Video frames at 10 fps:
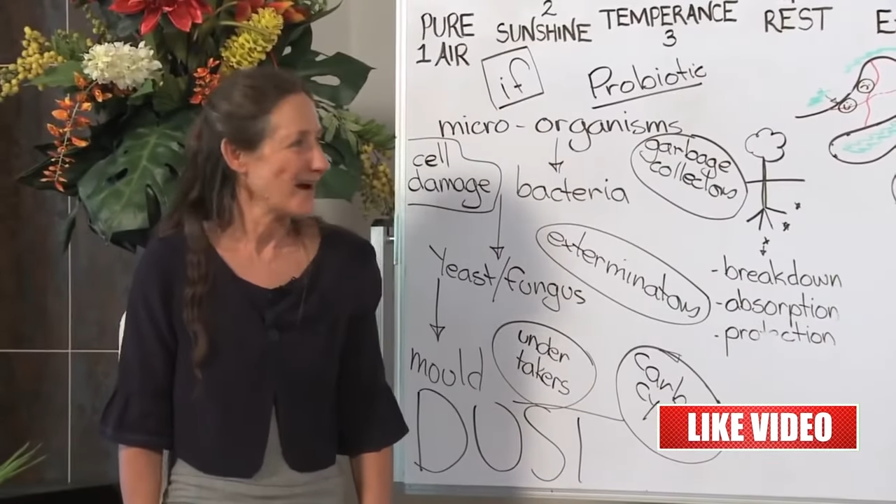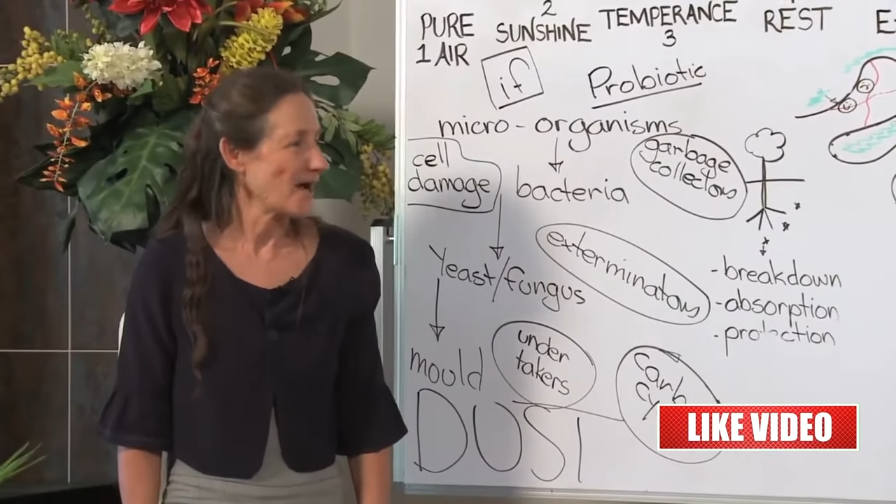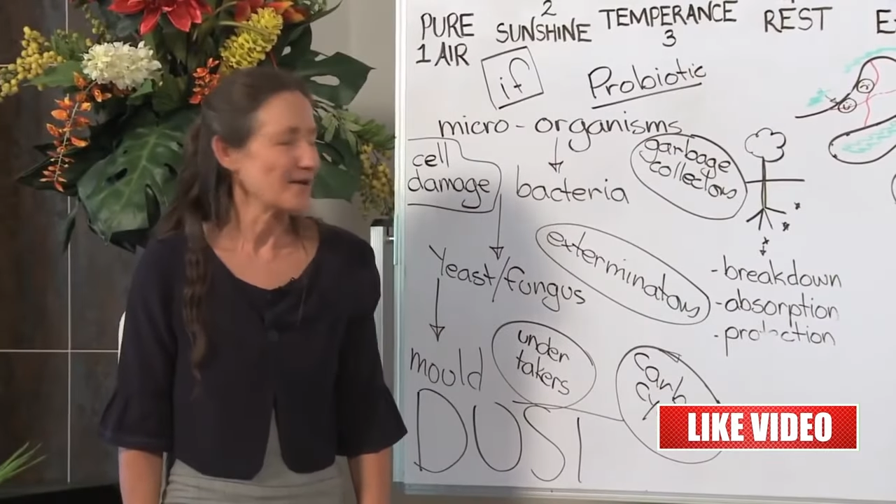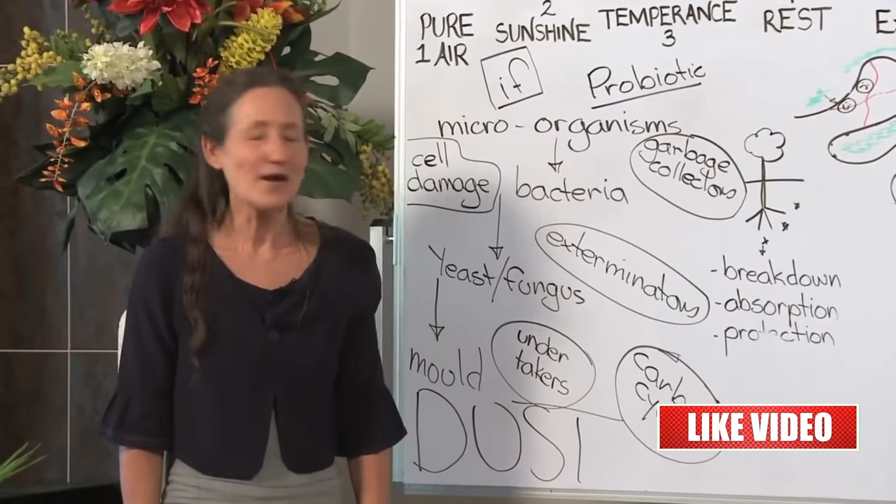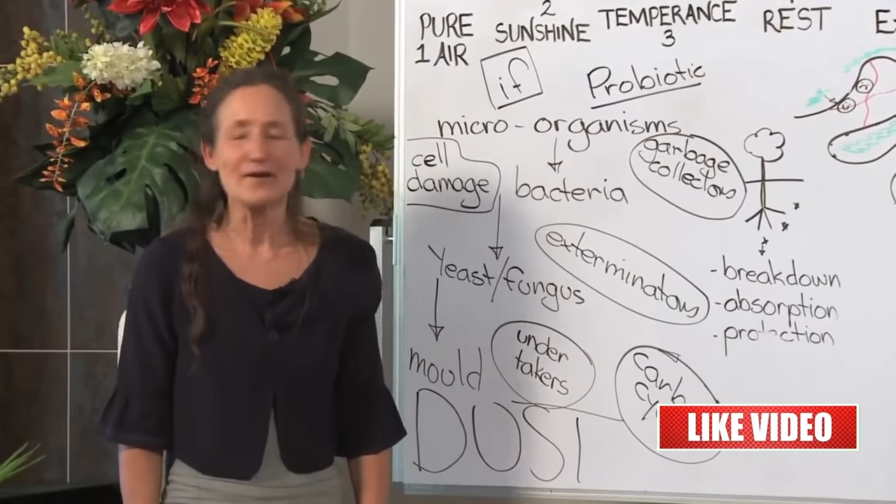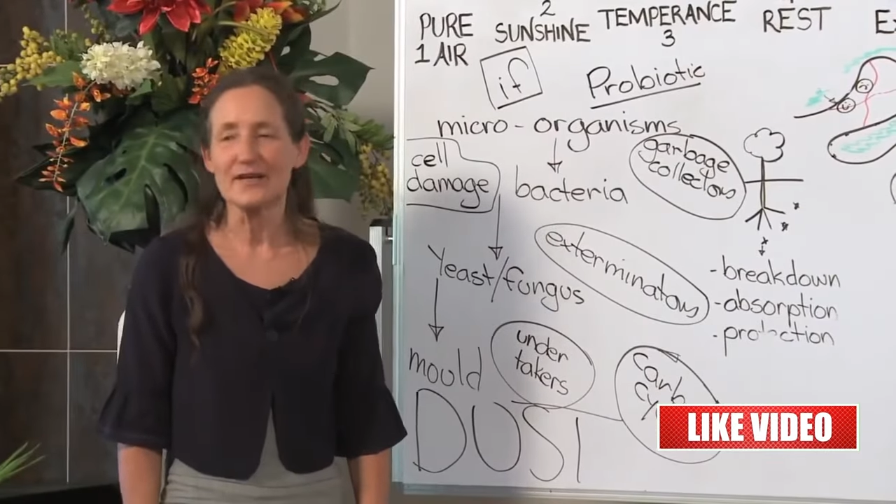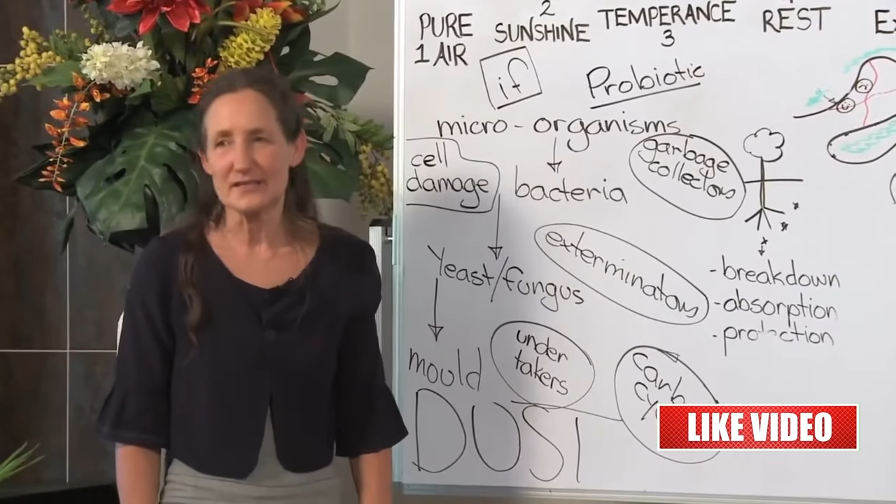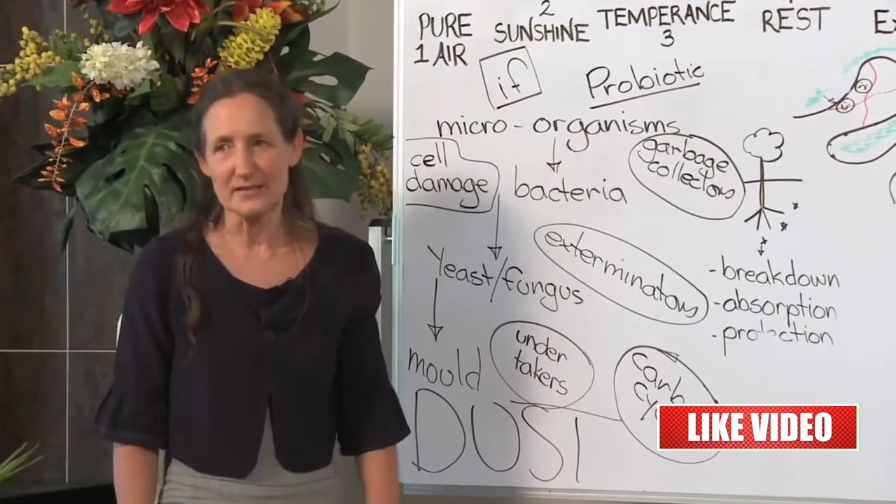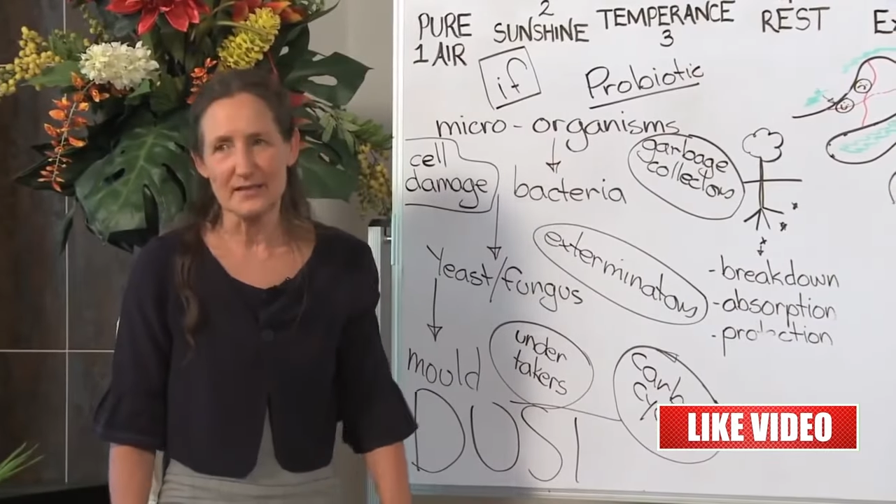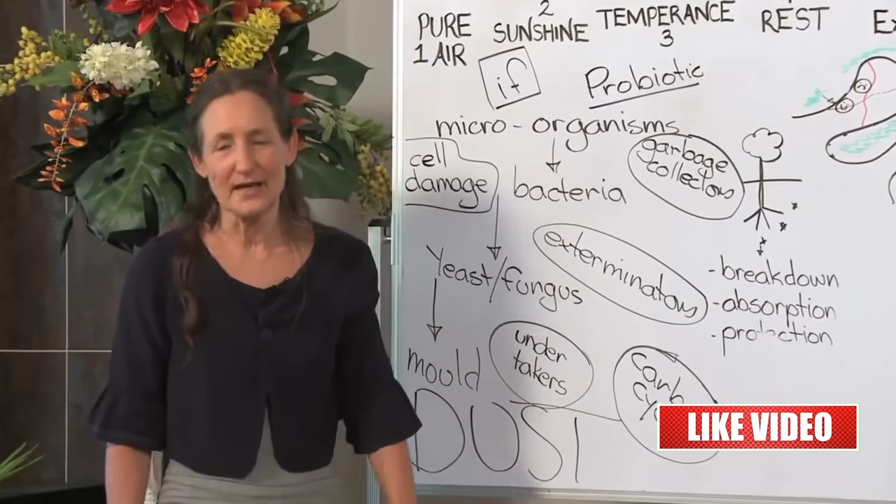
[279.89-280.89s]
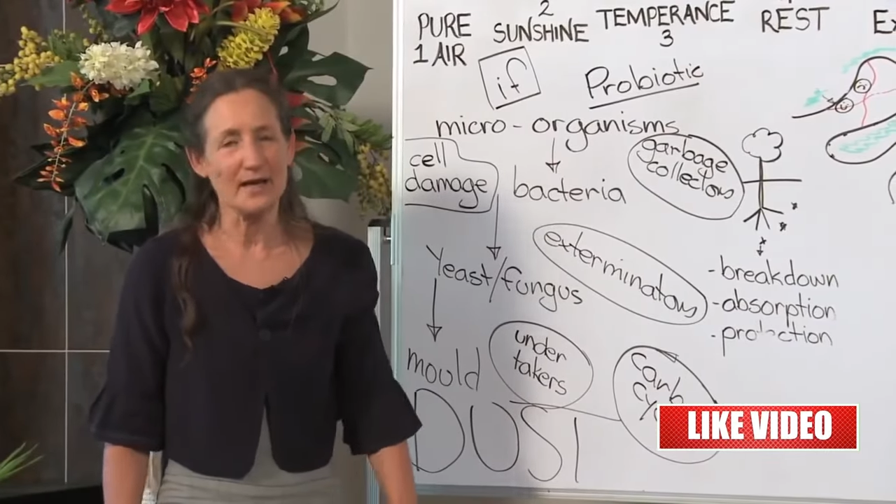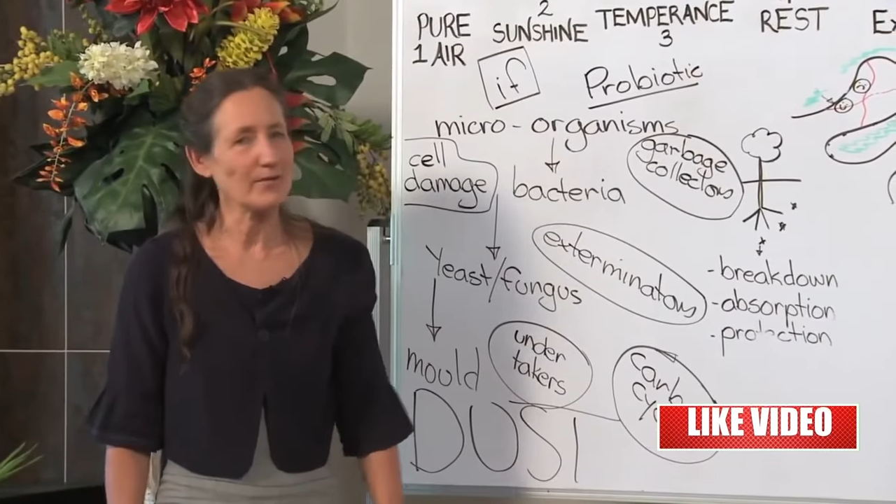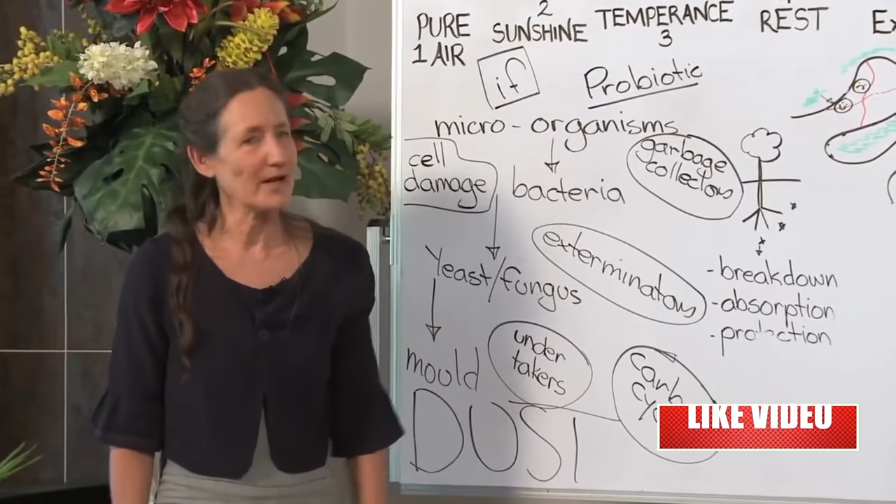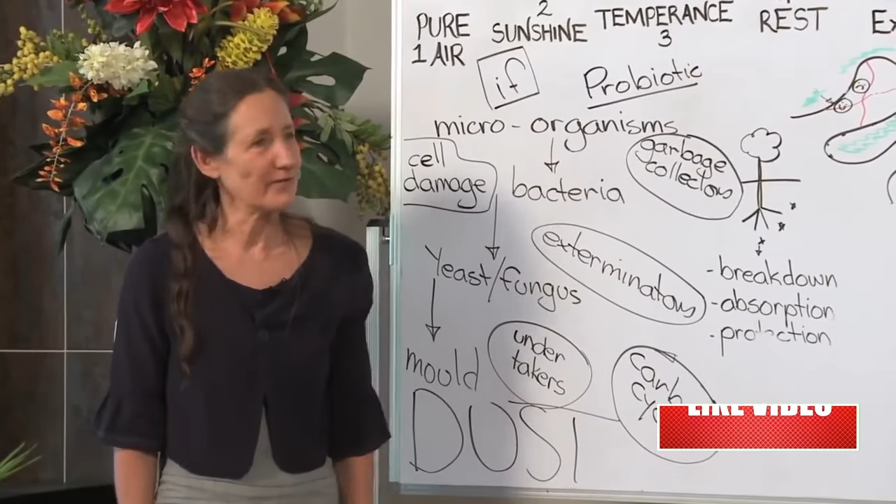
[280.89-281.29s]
I know yesterday we're